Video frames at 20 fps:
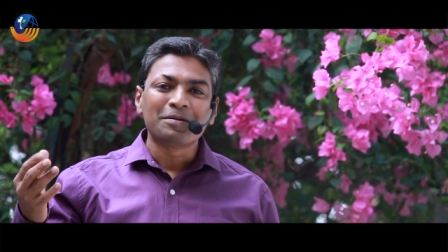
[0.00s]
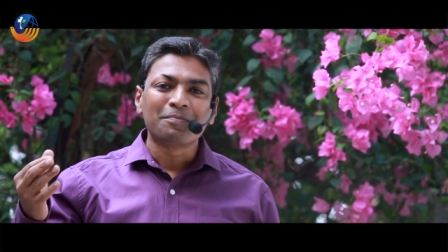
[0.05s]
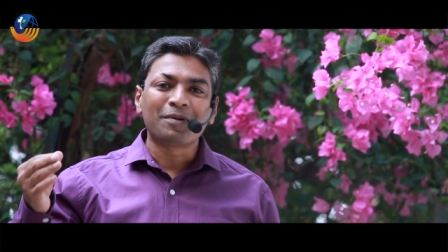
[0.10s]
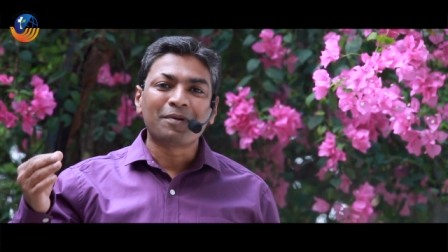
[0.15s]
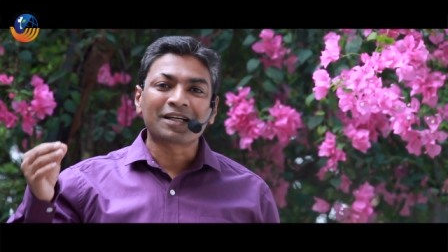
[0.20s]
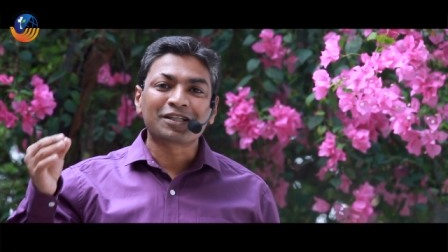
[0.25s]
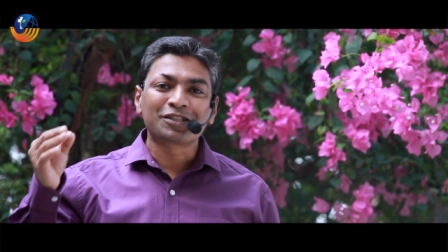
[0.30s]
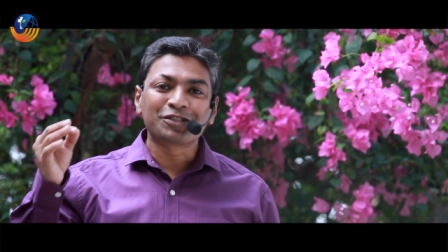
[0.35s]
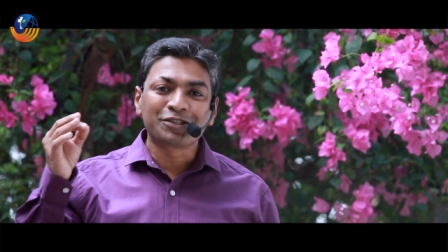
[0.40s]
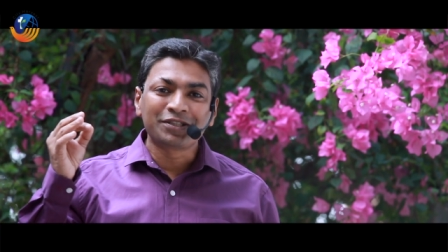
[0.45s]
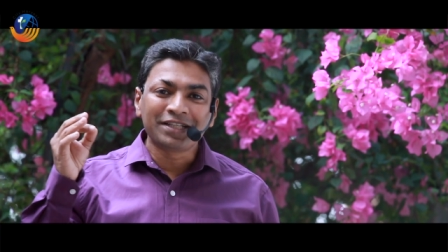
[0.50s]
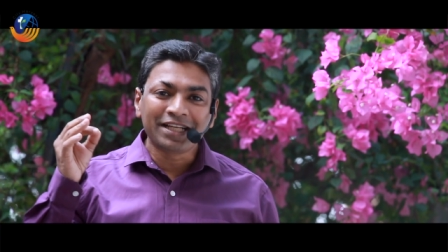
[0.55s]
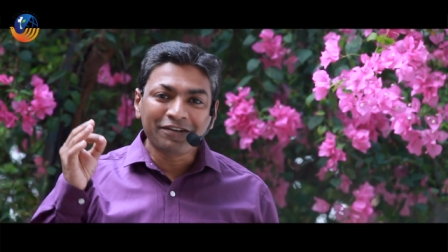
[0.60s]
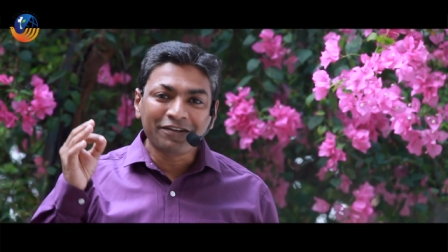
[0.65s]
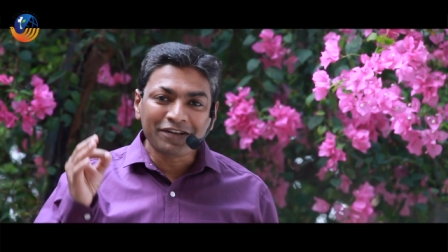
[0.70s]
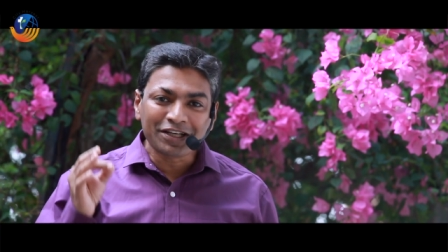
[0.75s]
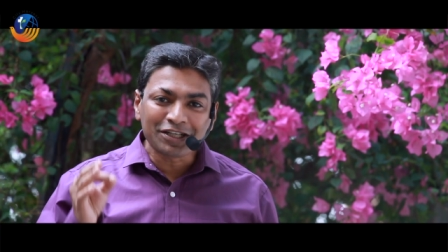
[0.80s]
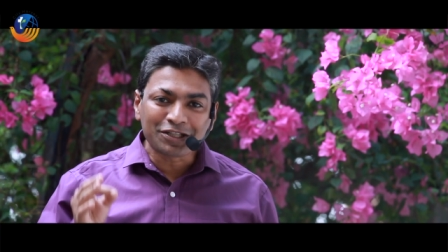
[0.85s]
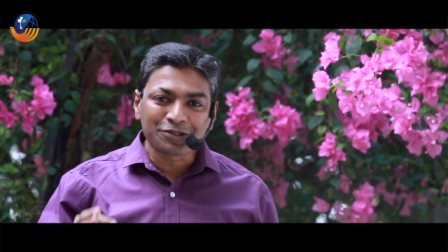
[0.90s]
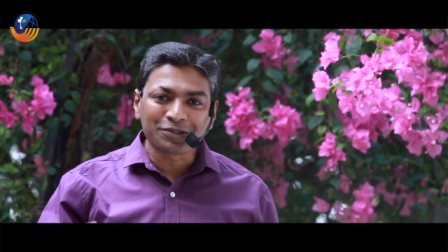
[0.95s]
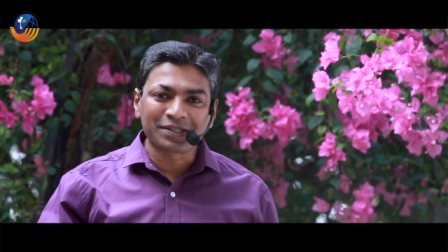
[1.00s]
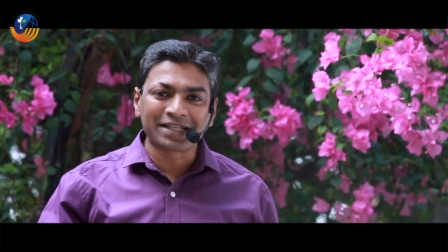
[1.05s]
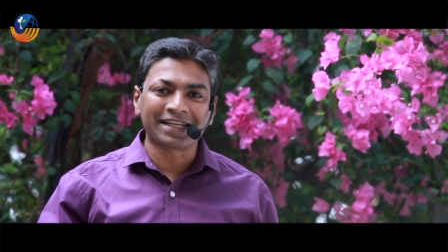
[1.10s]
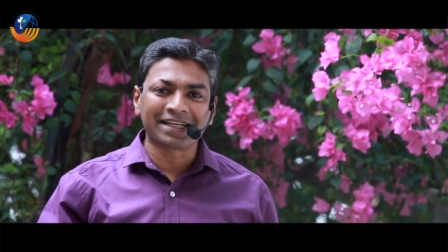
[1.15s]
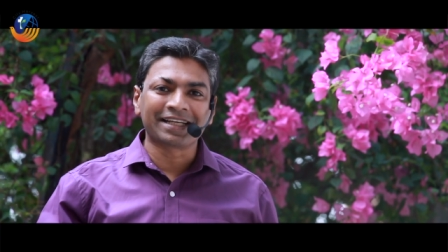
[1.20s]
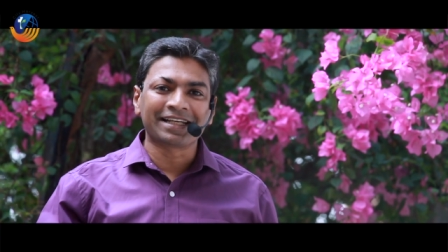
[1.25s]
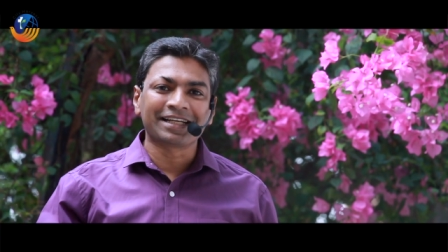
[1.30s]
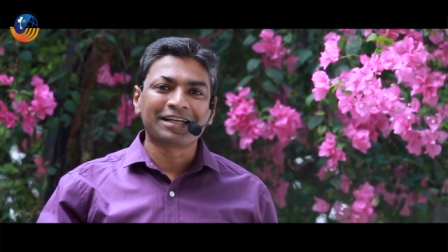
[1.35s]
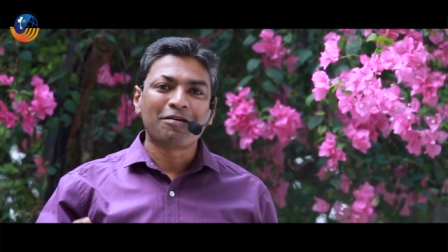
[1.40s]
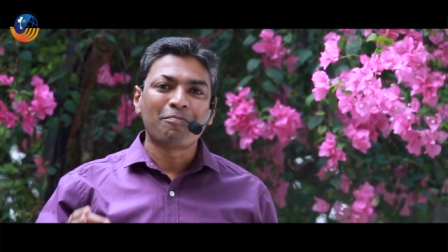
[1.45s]
But even
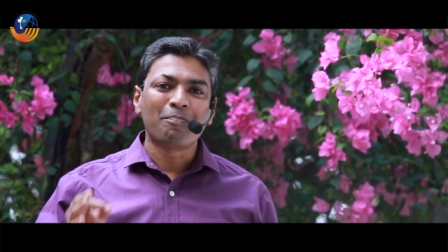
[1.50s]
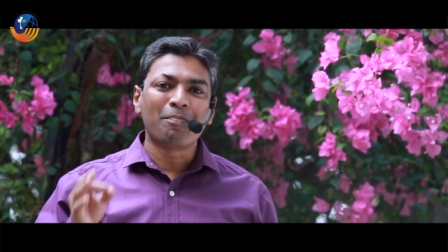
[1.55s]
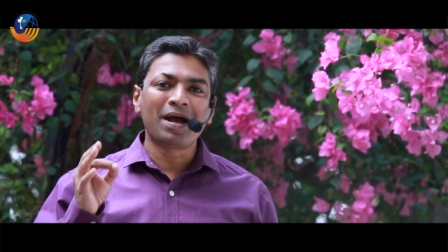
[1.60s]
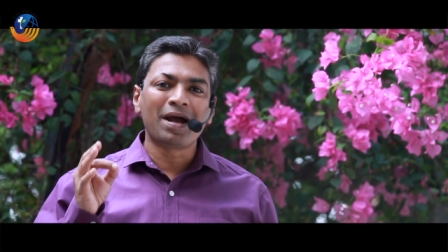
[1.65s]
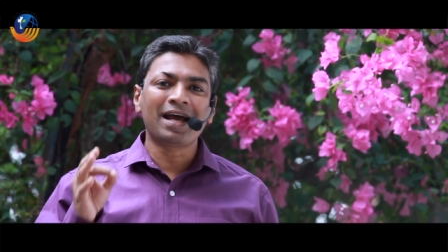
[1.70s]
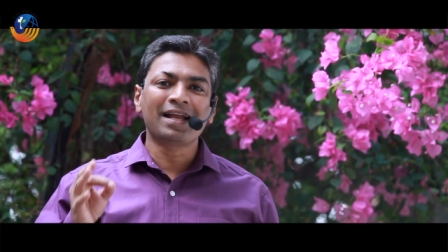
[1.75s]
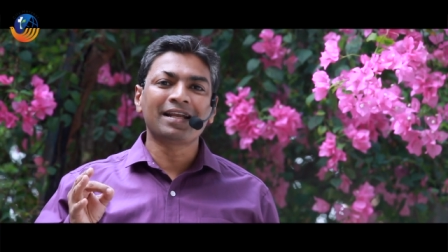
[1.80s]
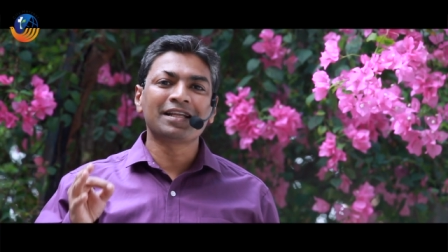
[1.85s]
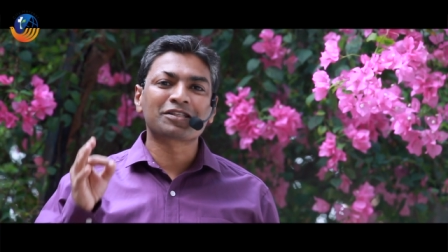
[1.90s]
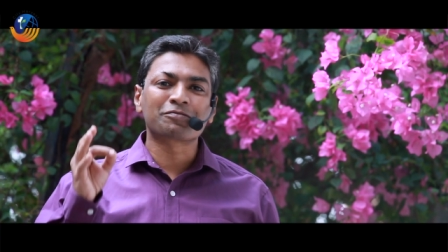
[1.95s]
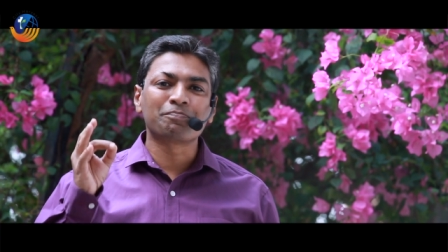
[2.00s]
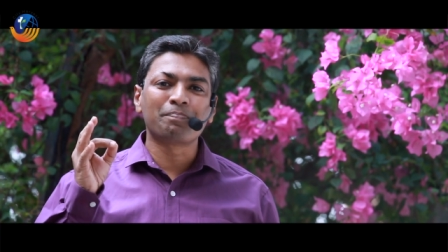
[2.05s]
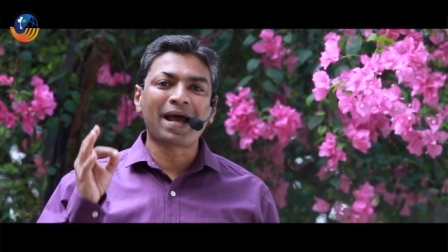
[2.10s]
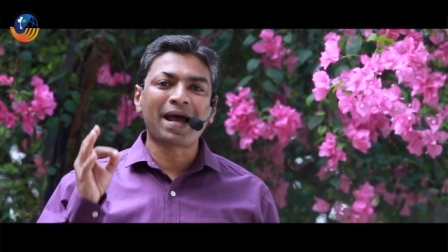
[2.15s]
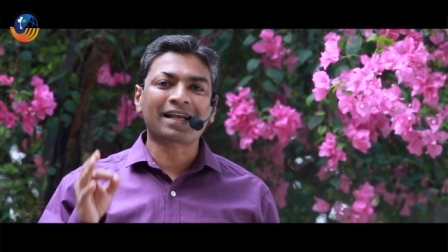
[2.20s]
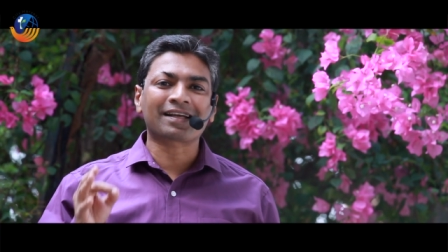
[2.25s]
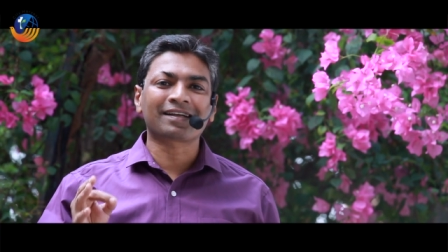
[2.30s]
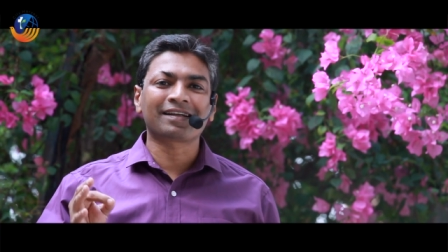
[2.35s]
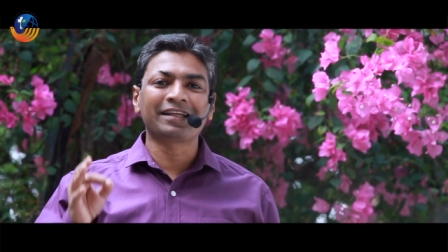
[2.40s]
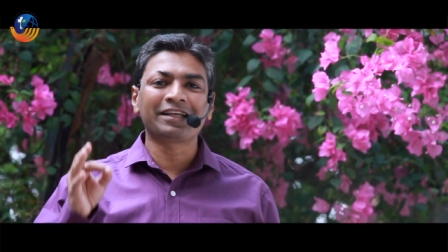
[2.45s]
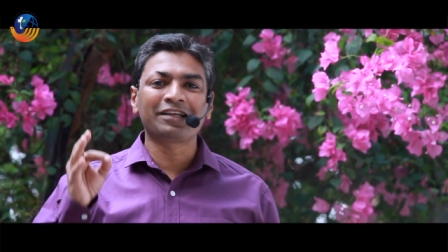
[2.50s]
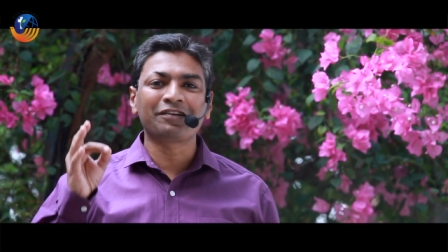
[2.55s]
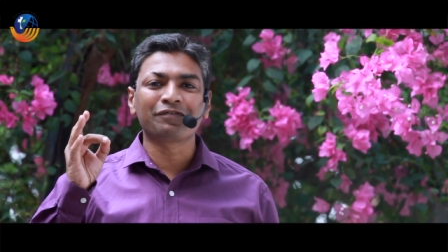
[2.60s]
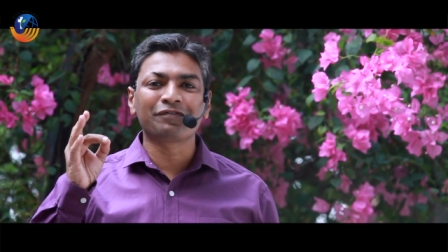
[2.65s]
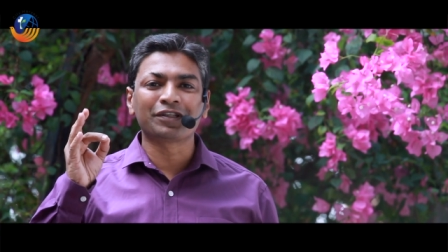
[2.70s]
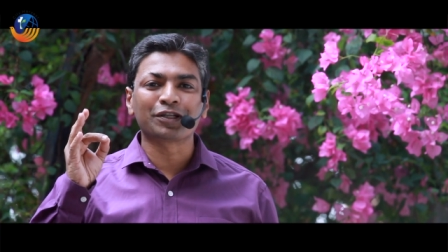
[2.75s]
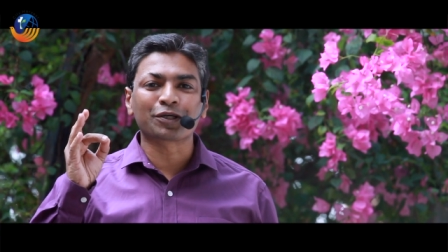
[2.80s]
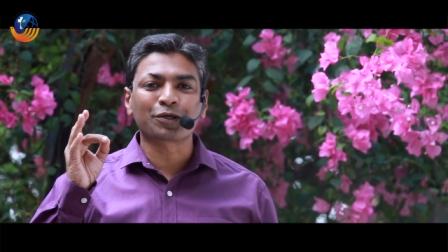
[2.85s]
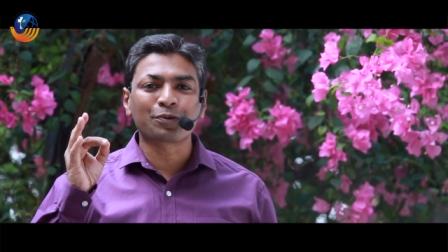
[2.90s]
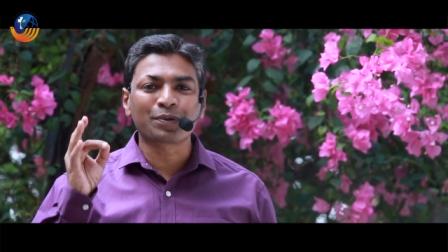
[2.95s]
today, man is battling
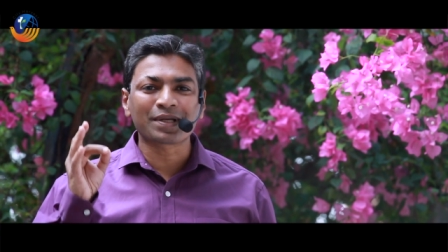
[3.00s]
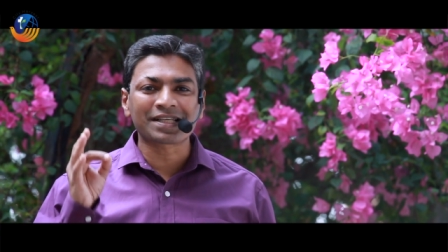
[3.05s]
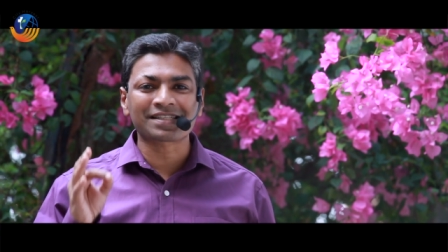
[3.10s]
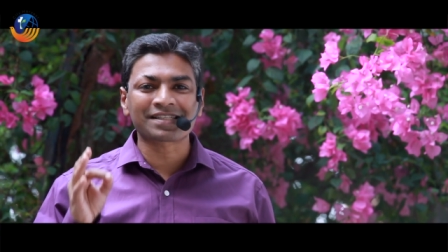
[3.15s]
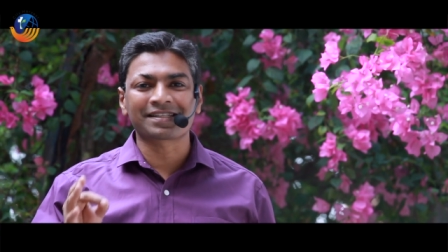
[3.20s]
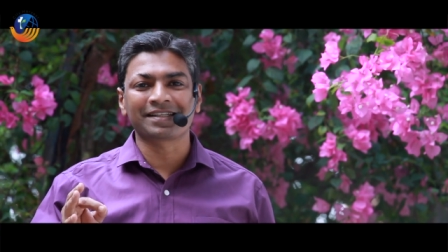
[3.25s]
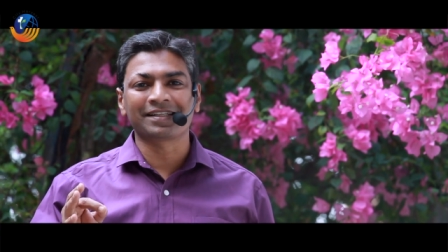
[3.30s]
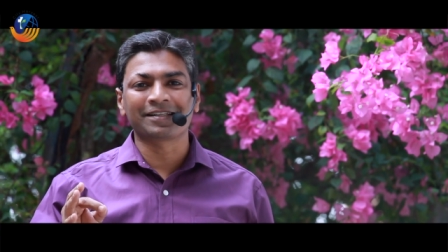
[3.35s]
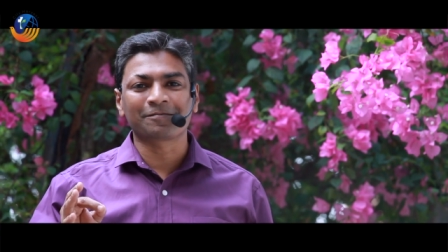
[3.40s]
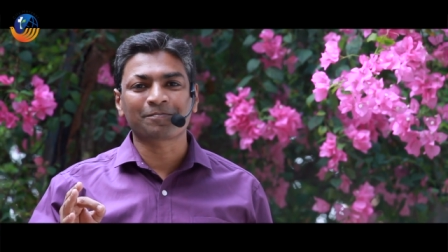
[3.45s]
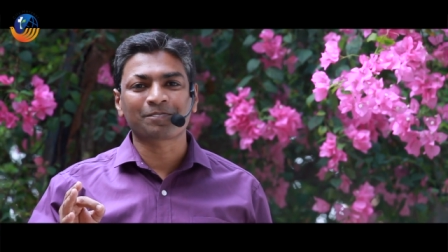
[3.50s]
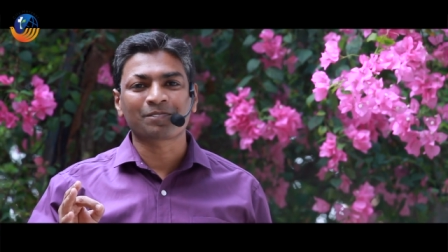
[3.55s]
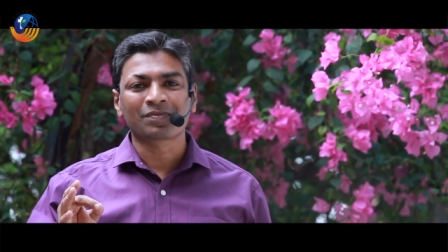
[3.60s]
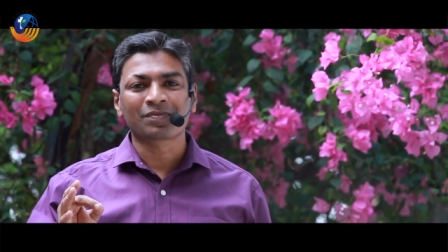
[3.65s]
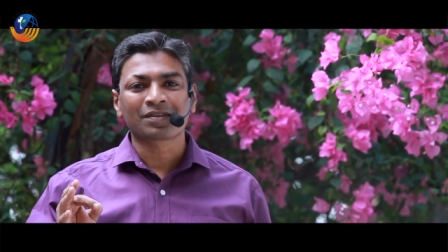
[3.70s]
with a question.